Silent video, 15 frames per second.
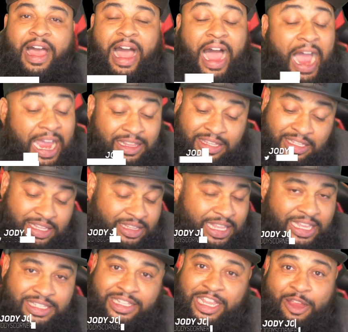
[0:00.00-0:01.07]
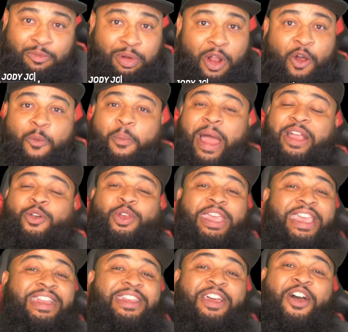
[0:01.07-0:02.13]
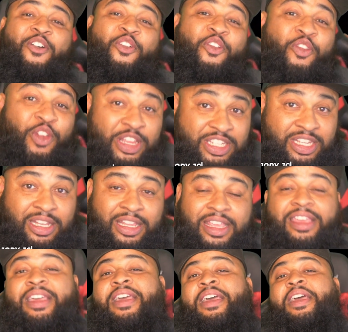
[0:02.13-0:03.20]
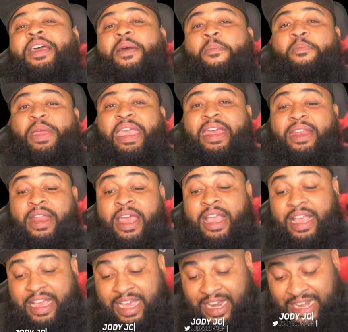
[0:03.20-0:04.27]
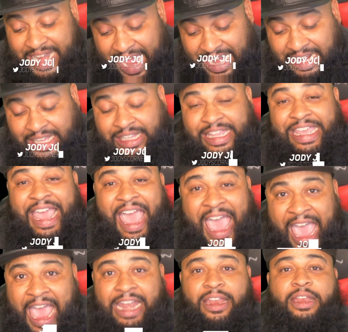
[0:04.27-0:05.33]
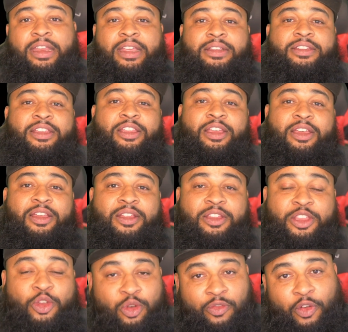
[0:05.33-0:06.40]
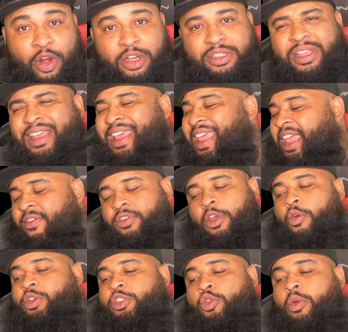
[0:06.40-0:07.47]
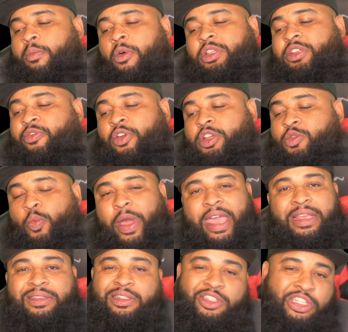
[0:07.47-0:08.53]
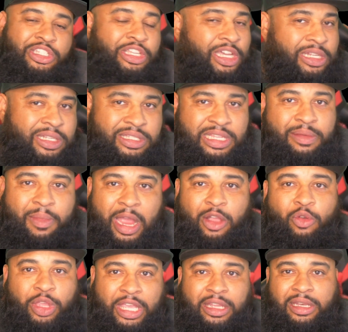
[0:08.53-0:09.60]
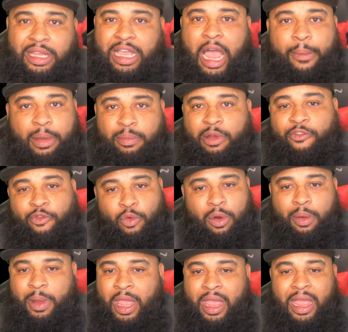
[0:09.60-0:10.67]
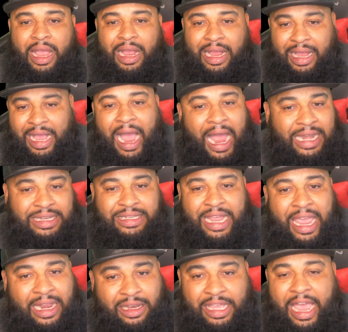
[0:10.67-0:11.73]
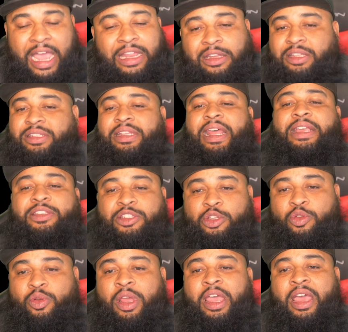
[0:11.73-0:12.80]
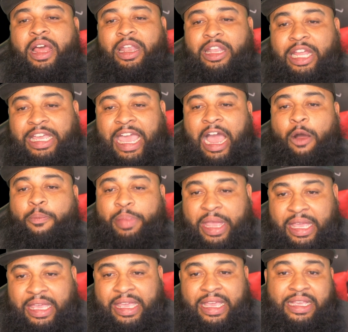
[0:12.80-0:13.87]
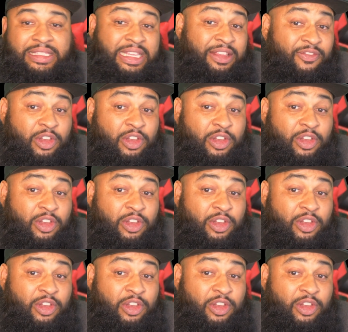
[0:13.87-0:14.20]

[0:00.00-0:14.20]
I think that that's lit, bro. Michael Keaton officially being canonically added into the universe, even though it's through a multiverse ways. It's just good to see Michael Keaton in comic book form. God dang, look how he looks in that suit. Look how big he is. Even